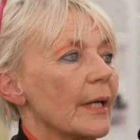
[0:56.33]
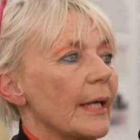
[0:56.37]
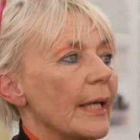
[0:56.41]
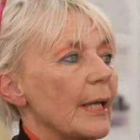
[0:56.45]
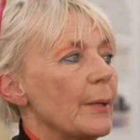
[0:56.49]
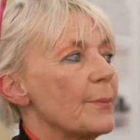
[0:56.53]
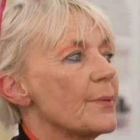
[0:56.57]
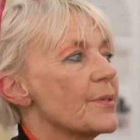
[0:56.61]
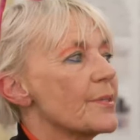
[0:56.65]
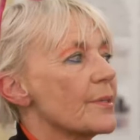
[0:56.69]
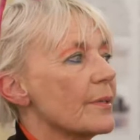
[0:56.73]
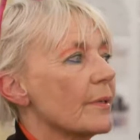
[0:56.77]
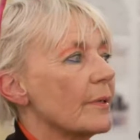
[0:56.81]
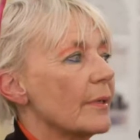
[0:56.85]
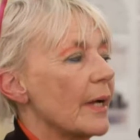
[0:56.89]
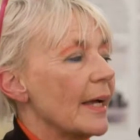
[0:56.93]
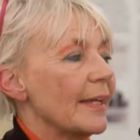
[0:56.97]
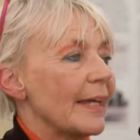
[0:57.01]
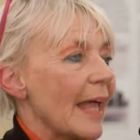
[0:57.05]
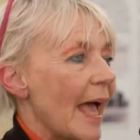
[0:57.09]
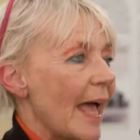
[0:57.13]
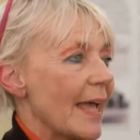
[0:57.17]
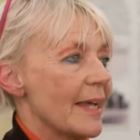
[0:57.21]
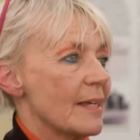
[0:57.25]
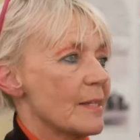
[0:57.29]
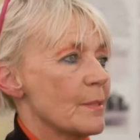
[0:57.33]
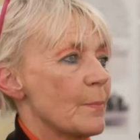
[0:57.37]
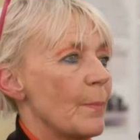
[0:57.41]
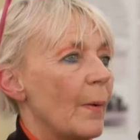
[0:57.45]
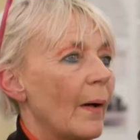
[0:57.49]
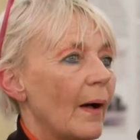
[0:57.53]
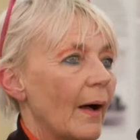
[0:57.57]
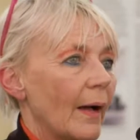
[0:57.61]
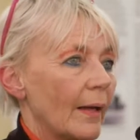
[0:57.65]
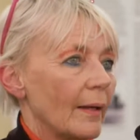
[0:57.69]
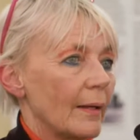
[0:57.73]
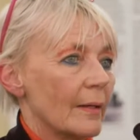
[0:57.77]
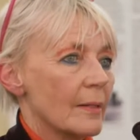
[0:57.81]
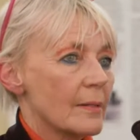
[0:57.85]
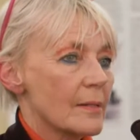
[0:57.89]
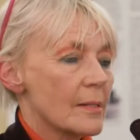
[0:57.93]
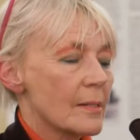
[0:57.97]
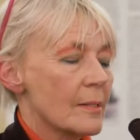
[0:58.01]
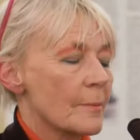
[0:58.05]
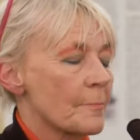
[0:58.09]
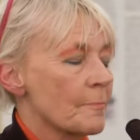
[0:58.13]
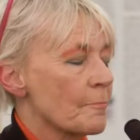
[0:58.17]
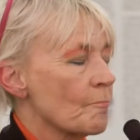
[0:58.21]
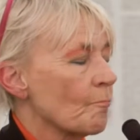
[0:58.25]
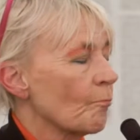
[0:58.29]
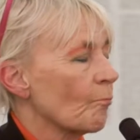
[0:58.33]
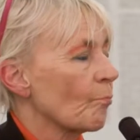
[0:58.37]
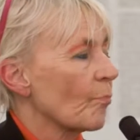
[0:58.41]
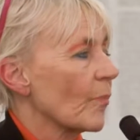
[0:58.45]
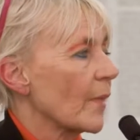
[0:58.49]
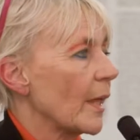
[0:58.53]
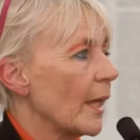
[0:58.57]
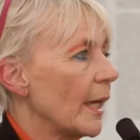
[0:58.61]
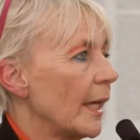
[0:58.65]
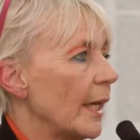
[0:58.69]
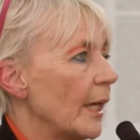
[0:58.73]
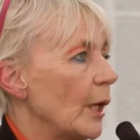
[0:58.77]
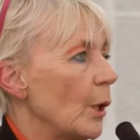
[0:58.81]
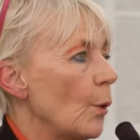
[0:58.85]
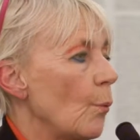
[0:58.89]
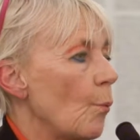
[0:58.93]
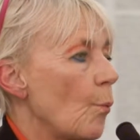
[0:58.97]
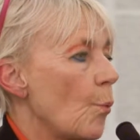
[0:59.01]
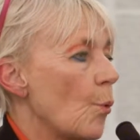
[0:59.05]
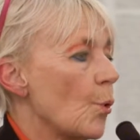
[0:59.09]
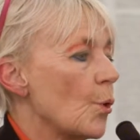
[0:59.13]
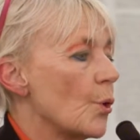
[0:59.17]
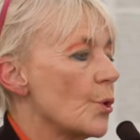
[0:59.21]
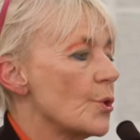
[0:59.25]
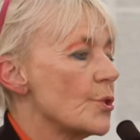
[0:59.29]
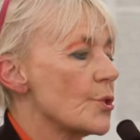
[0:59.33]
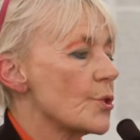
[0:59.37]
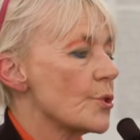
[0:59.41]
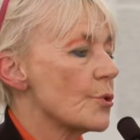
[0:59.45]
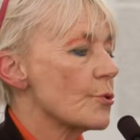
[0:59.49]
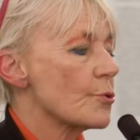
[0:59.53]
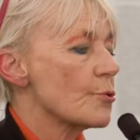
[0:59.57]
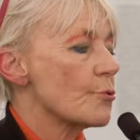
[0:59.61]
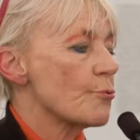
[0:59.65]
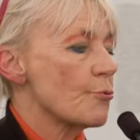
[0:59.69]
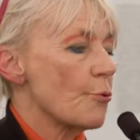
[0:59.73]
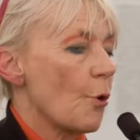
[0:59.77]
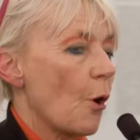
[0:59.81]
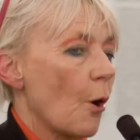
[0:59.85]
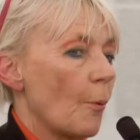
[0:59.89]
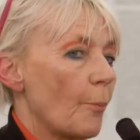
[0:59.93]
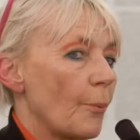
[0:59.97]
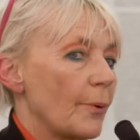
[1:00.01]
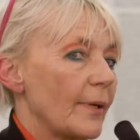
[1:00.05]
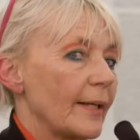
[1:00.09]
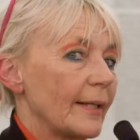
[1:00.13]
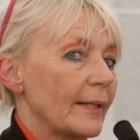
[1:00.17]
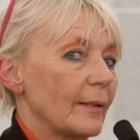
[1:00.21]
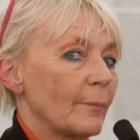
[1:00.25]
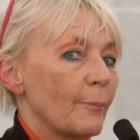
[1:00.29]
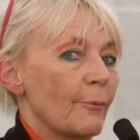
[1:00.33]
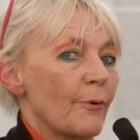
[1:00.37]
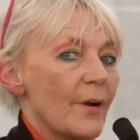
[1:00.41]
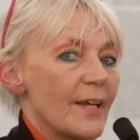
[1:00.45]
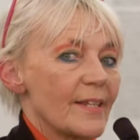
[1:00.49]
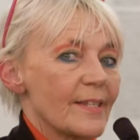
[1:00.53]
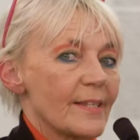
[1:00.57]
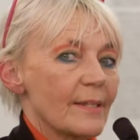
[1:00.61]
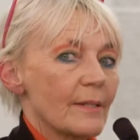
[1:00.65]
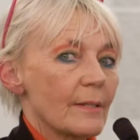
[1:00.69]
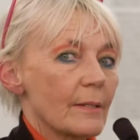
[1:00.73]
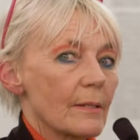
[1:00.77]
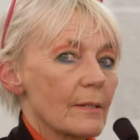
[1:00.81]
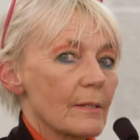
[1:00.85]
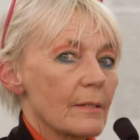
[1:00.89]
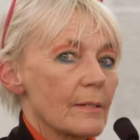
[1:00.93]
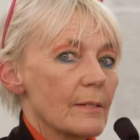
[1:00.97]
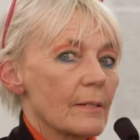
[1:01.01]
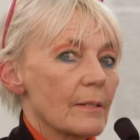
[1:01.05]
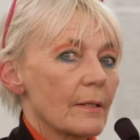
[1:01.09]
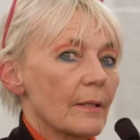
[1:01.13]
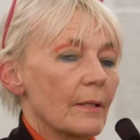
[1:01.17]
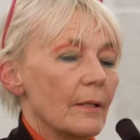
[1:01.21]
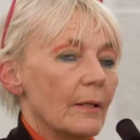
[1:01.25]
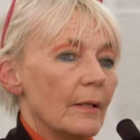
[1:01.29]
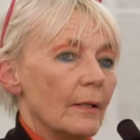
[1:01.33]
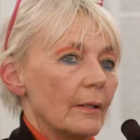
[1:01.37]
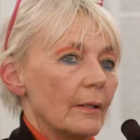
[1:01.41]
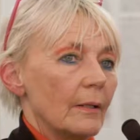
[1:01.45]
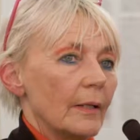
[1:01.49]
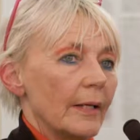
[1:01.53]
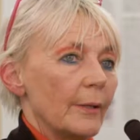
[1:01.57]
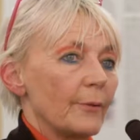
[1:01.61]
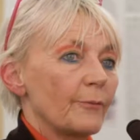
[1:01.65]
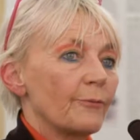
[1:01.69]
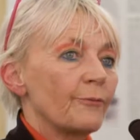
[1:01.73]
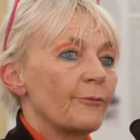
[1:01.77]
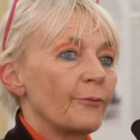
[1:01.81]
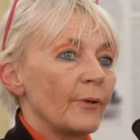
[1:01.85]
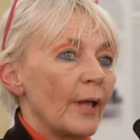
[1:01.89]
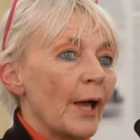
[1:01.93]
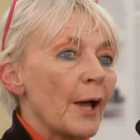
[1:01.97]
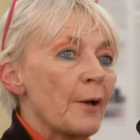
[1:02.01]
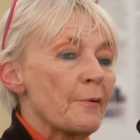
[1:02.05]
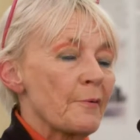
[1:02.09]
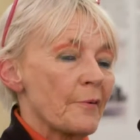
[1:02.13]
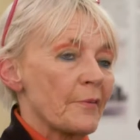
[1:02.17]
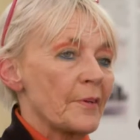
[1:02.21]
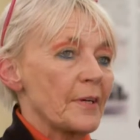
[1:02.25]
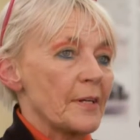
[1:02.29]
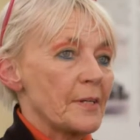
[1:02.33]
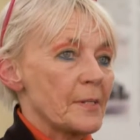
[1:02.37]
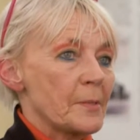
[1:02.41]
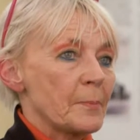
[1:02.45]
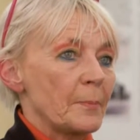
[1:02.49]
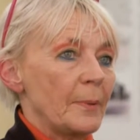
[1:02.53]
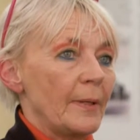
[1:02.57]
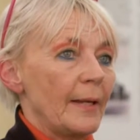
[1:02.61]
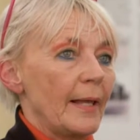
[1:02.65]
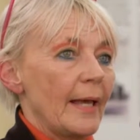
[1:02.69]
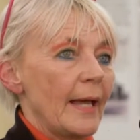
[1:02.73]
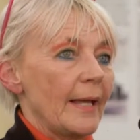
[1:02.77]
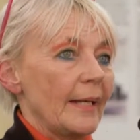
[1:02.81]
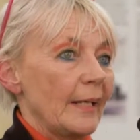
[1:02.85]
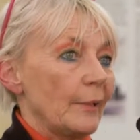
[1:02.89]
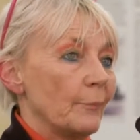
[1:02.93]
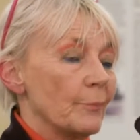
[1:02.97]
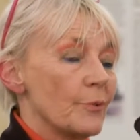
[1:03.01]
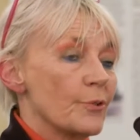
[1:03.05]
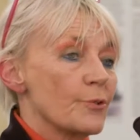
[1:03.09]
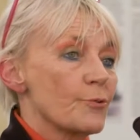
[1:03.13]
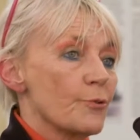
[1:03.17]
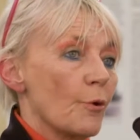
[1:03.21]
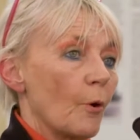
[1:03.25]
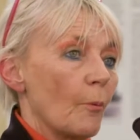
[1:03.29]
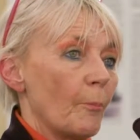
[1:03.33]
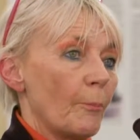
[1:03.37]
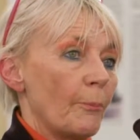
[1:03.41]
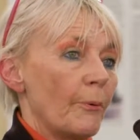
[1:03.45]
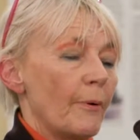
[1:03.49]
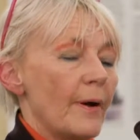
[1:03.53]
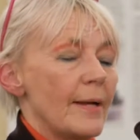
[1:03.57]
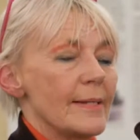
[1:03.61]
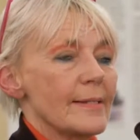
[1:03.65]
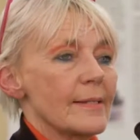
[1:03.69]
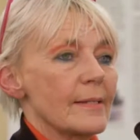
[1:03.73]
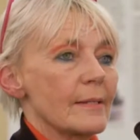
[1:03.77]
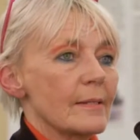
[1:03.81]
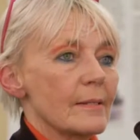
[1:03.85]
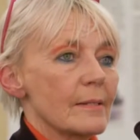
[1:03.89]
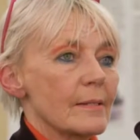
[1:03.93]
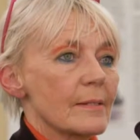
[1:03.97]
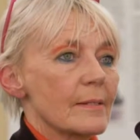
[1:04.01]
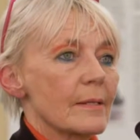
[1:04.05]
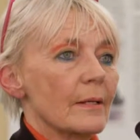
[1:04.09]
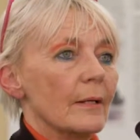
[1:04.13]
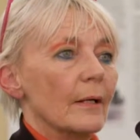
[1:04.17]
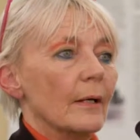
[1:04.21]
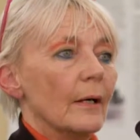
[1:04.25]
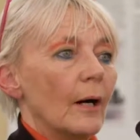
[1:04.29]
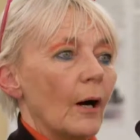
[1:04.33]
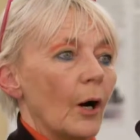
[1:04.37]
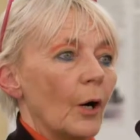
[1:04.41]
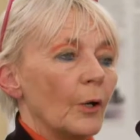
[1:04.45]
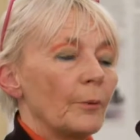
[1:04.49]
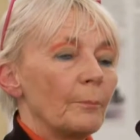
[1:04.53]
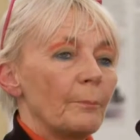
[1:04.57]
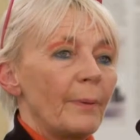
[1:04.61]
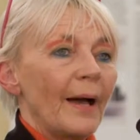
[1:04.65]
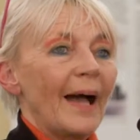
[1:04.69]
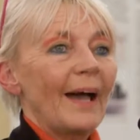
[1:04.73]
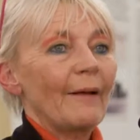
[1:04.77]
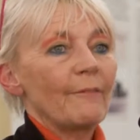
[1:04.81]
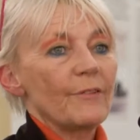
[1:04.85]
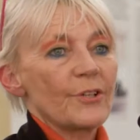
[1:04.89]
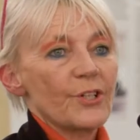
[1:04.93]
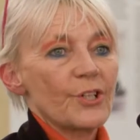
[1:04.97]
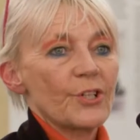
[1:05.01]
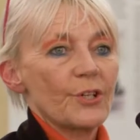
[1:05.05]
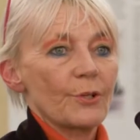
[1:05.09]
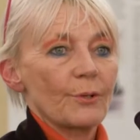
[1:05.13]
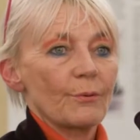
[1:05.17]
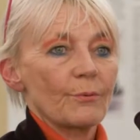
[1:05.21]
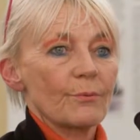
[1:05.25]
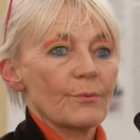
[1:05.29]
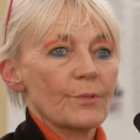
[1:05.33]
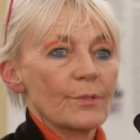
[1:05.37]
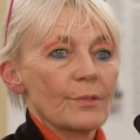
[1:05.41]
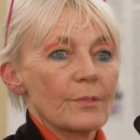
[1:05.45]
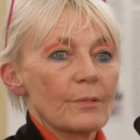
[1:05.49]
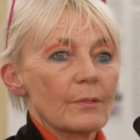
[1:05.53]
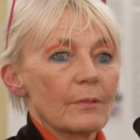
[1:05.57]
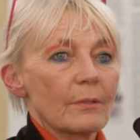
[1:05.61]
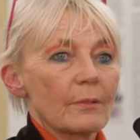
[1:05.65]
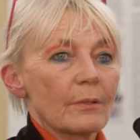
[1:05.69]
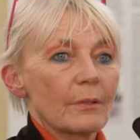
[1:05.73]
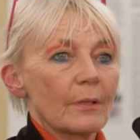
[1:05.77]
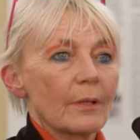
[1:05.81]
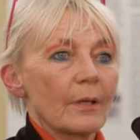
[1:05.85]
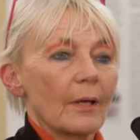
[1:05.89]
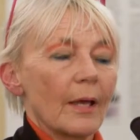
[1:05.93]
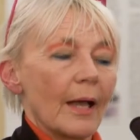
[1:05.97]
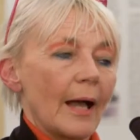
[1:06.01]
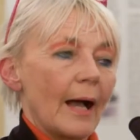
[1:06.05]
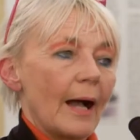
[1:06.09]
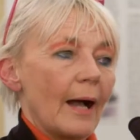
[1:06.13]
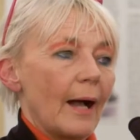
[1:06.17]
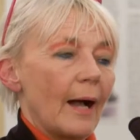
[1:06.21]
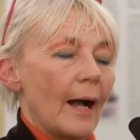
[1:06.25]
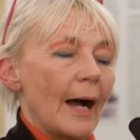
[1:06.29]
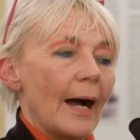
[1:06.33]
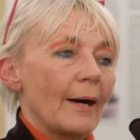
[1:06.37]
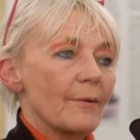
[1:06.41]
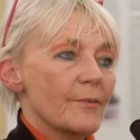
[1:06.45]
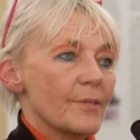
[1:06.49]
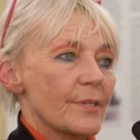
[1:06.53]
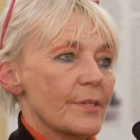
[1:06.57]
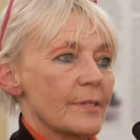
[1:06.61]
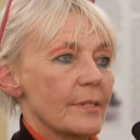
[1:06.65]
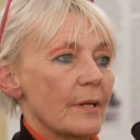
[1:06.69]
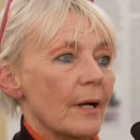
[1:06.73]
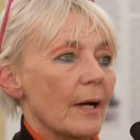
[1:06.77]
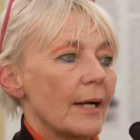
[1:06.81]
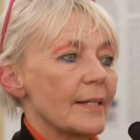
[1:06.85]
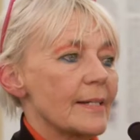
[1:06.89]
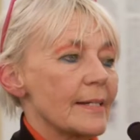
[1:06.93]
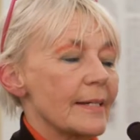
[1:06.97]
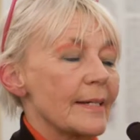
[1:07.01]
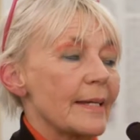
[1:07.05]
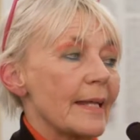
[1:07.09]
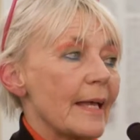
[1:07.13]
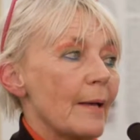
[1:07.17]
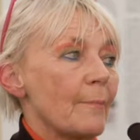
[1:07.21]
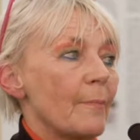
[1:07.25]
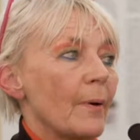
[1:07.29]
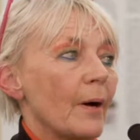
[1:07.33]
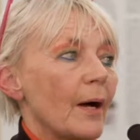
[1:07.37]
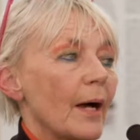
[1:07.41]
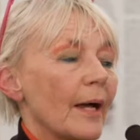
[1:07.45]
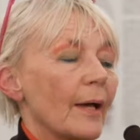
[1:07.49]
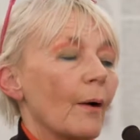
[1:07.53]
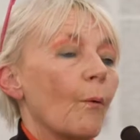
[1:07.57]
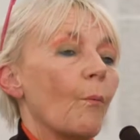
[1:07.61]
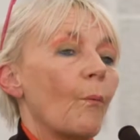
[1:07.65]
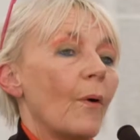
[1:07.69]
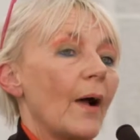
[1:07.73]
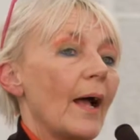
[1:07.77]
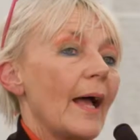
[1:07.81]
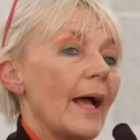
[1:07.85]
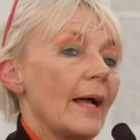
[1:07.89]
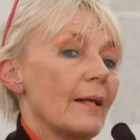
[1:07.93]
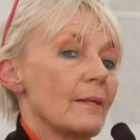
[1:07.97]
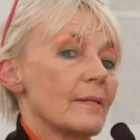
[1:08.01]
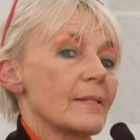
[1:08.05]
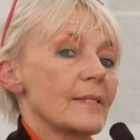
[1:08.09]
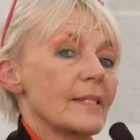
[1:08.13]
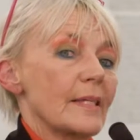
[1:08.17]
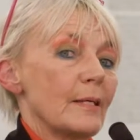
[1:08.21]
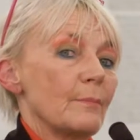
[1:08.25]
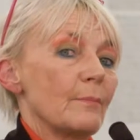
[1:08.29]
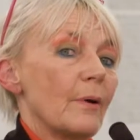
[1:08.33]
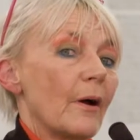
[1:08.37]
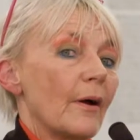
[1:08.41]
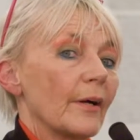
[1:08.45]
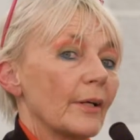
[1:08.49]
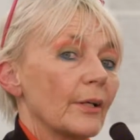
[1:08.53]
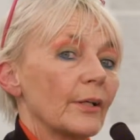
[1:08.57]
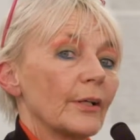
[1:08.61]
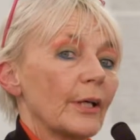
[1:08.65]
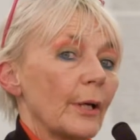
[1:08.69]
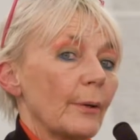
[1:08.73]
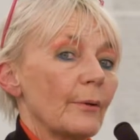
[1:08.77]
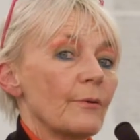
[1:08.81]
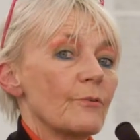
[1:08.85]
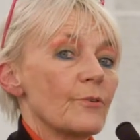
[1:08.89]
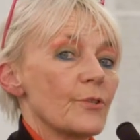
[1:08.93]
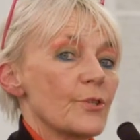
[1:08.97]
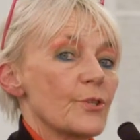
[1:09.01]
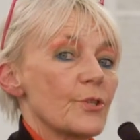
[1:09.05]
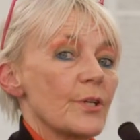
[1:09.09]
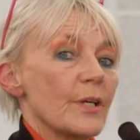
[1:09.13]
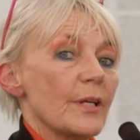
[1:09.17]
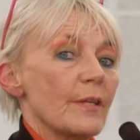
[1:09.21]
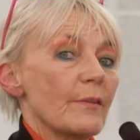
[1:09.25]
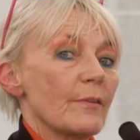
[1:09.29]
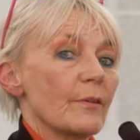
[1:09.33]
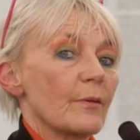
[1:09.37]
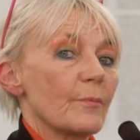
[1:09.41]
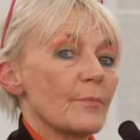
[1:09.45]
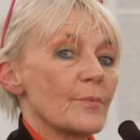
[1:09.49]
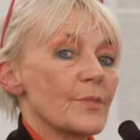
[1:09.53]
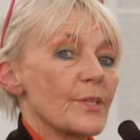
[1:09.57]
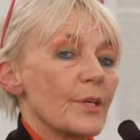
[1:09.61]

He was an ace pilot. He would drop little presents. He would fly over in his plane. He would drop presents on parachutes outside nearby where Elsie and Marie could go and retrieve them.